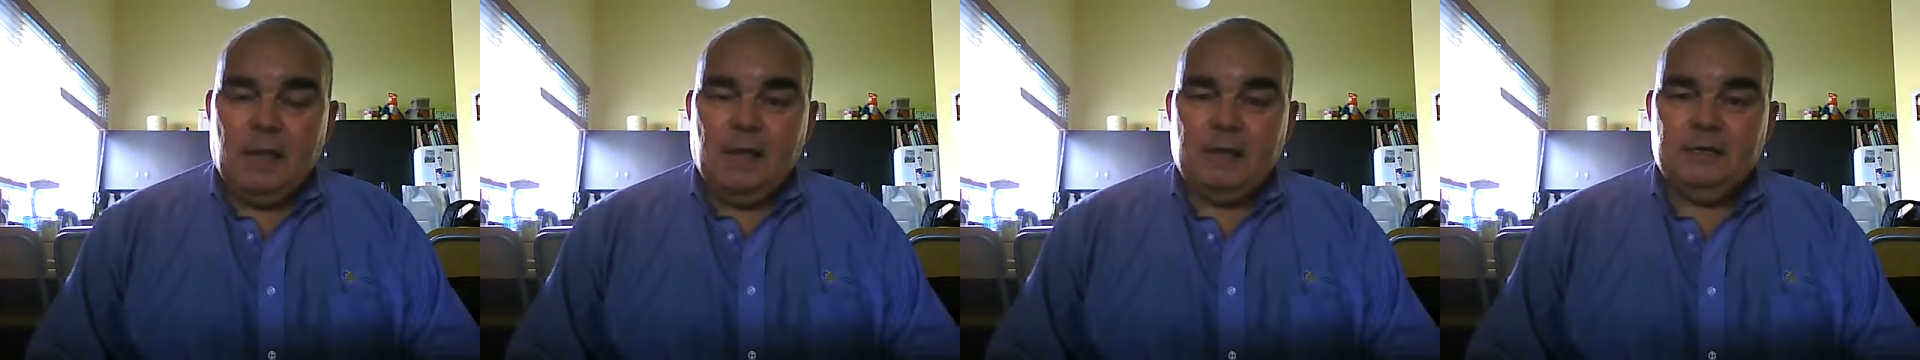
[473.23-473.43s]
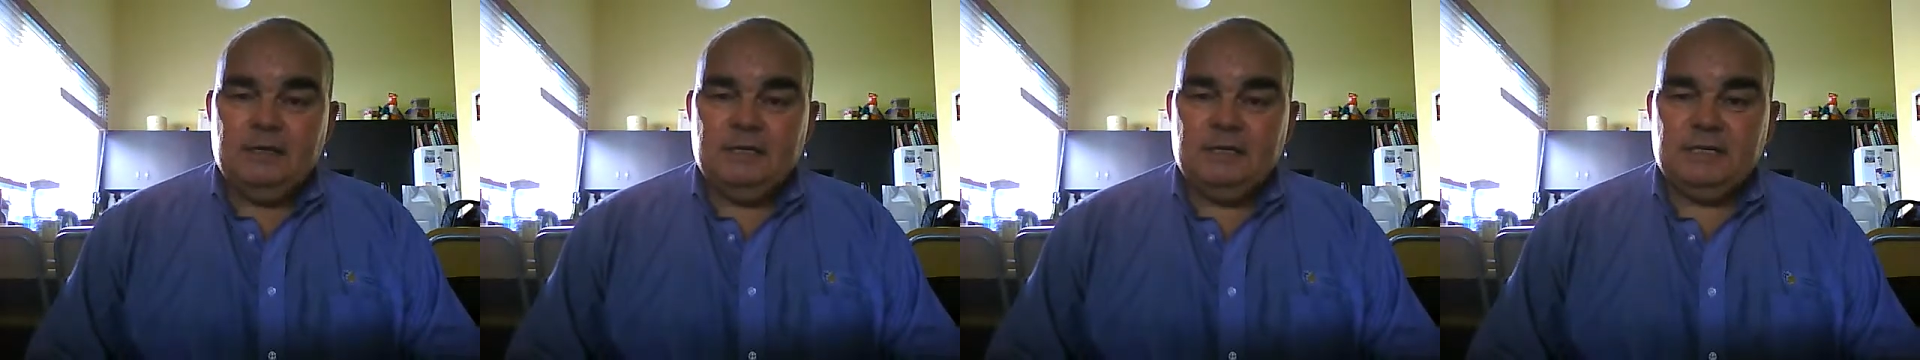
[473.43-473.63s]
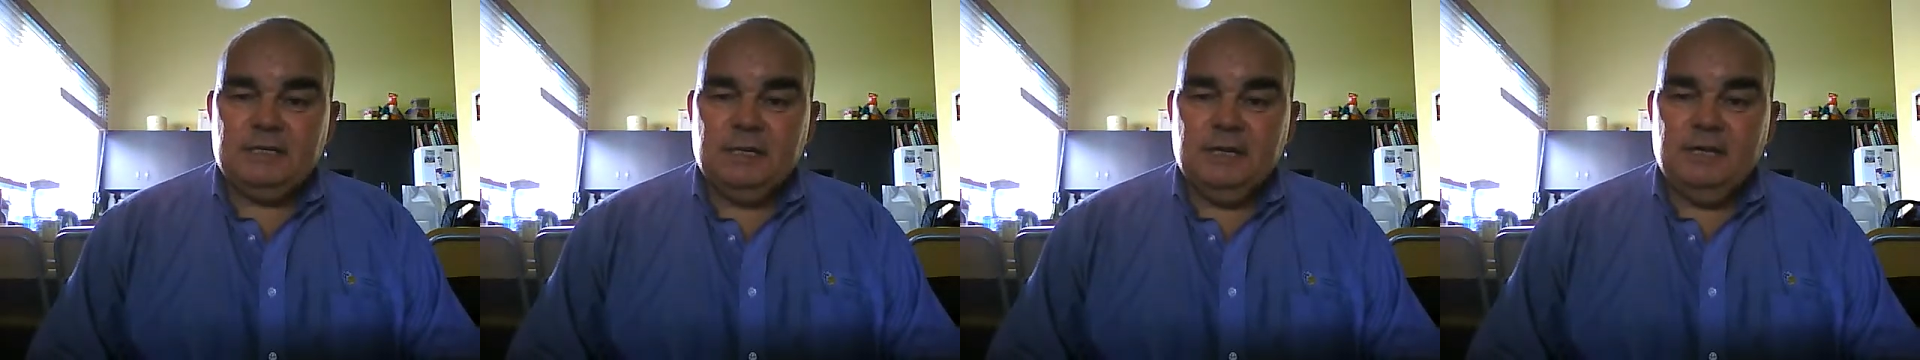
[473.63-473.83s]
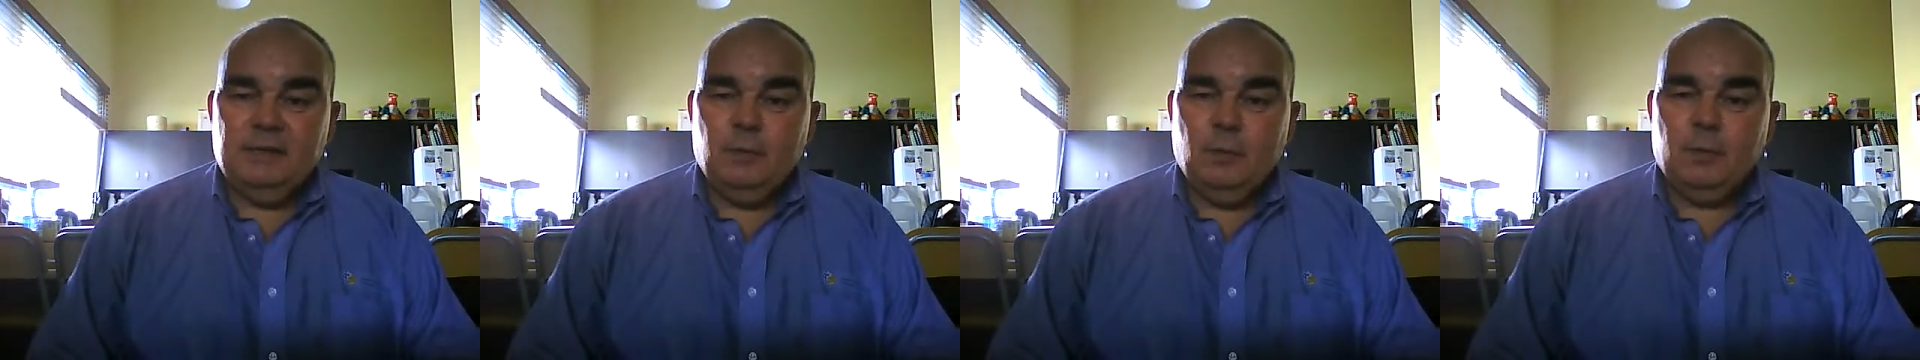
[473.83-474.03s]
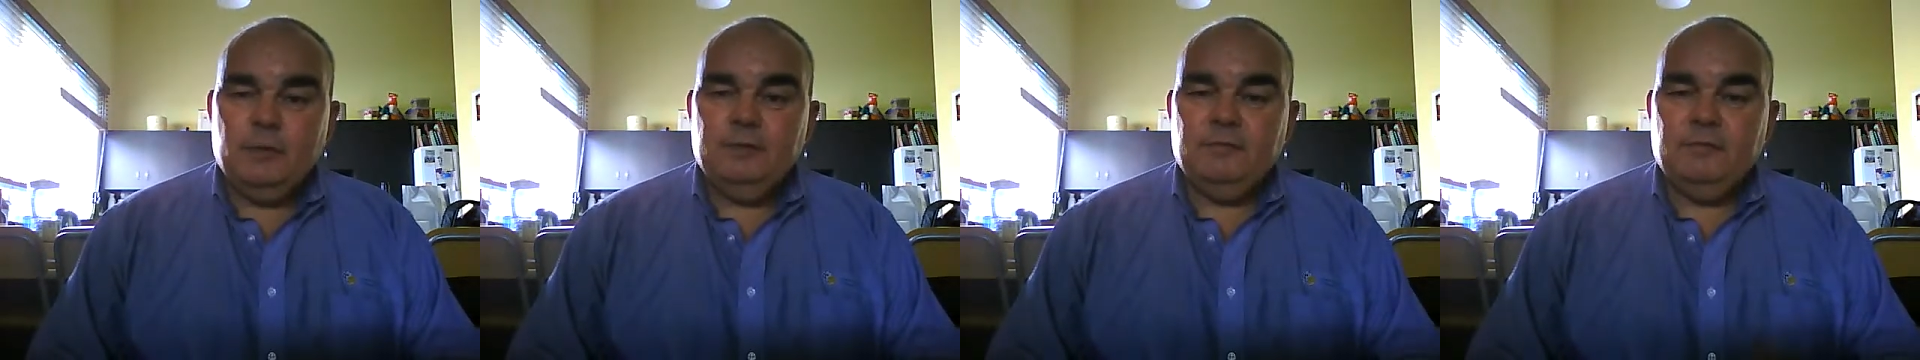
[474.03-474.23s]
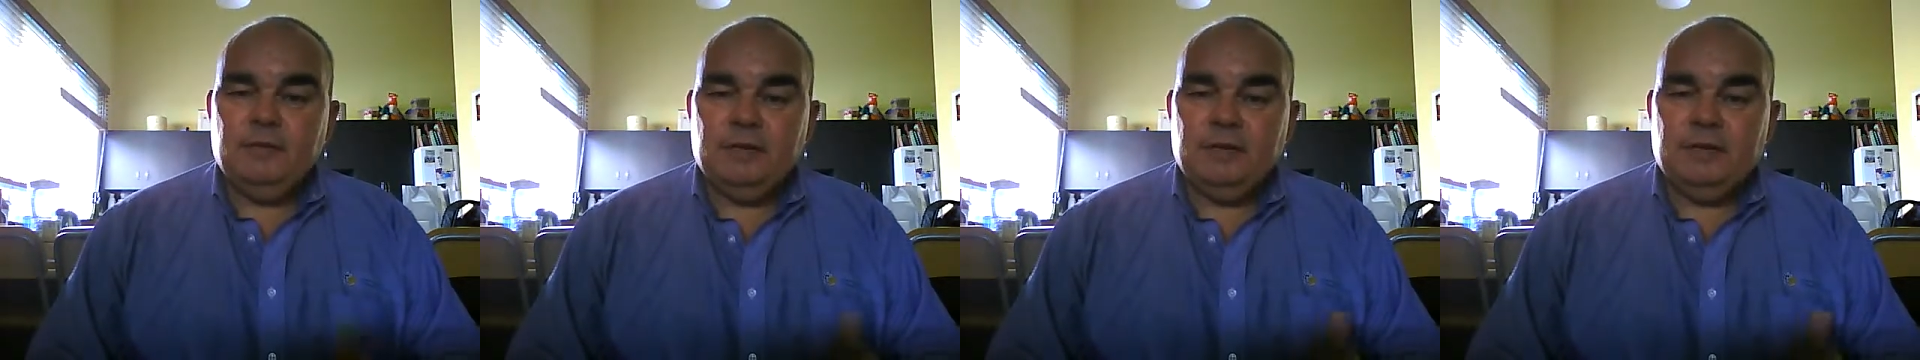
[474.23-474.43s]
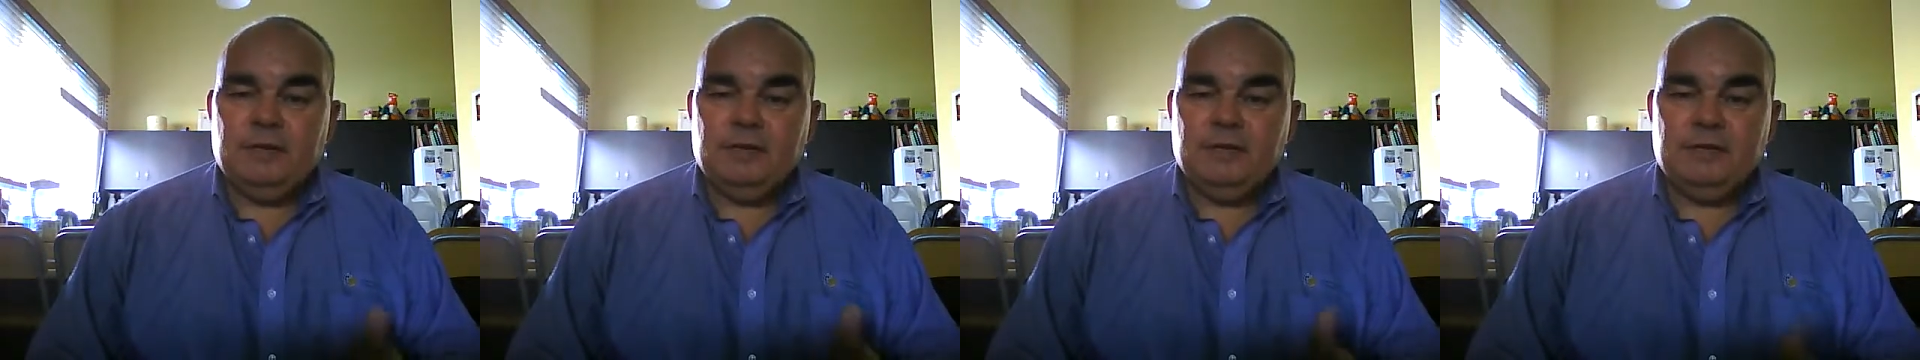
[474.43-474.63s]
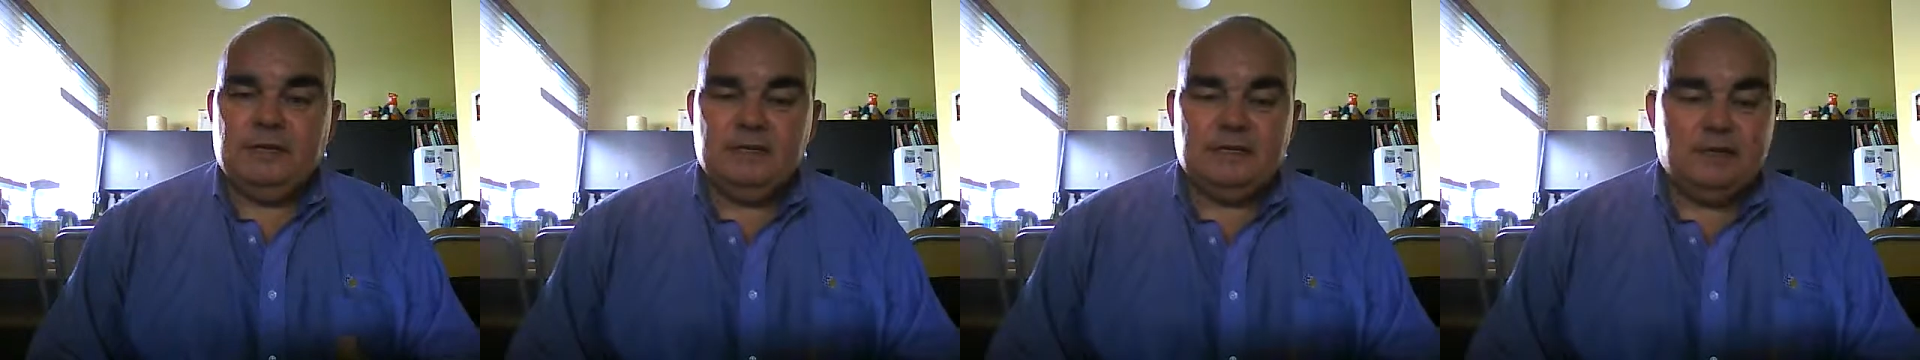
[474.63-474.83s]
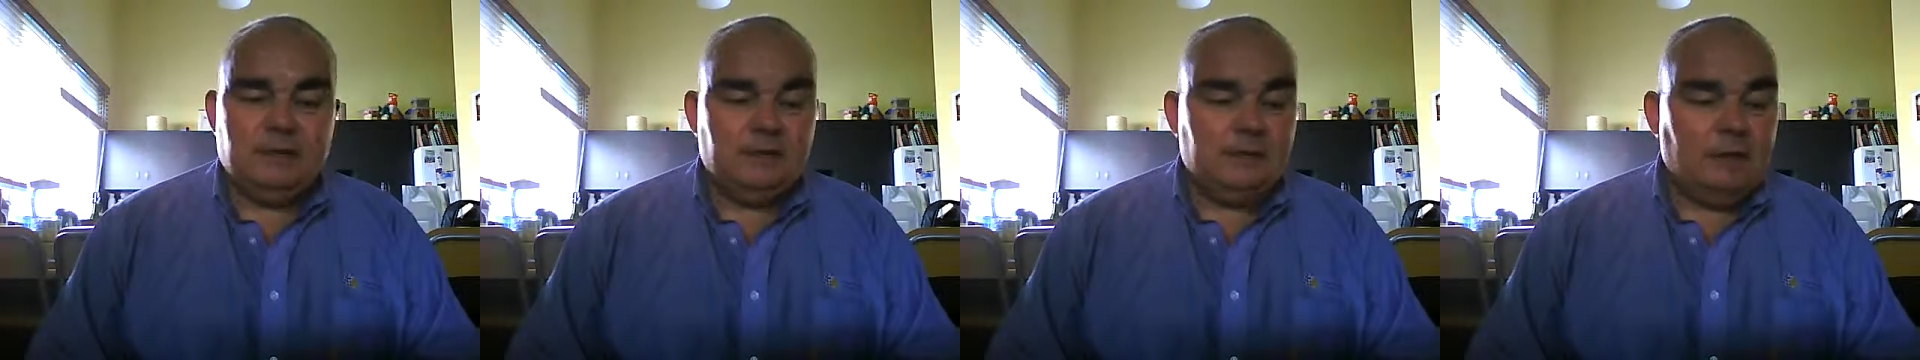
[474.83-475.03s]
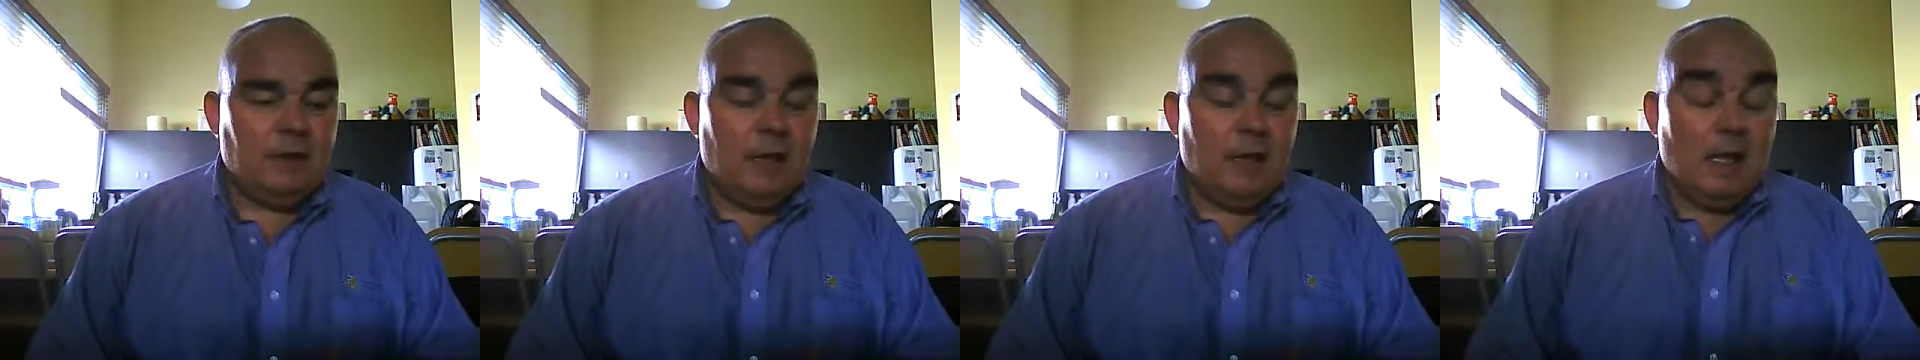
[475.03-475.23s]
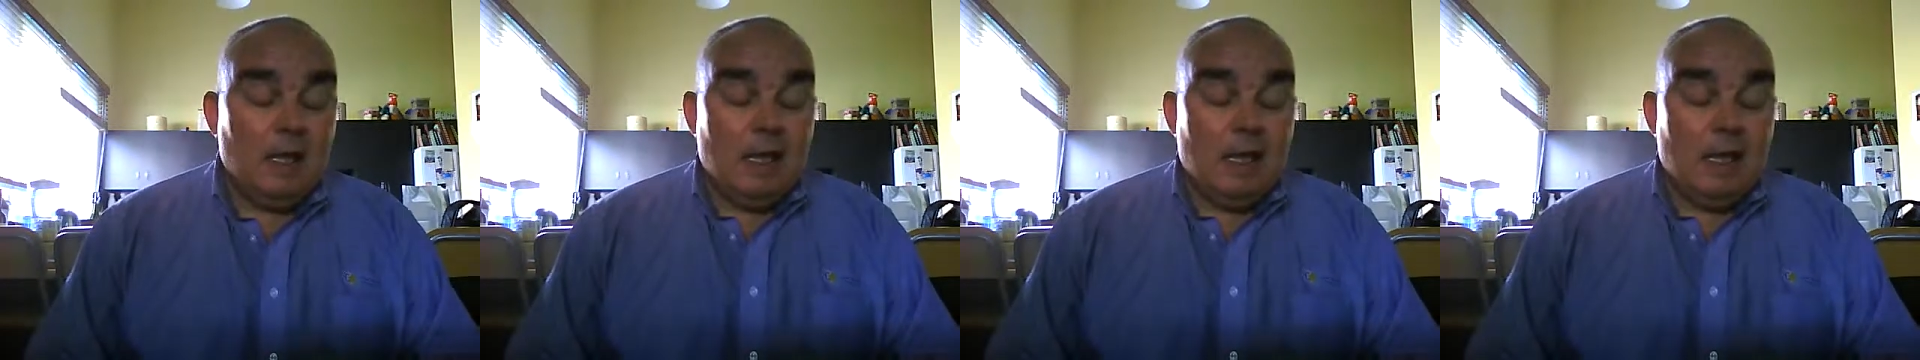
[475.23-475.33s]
and to see what you really think is good.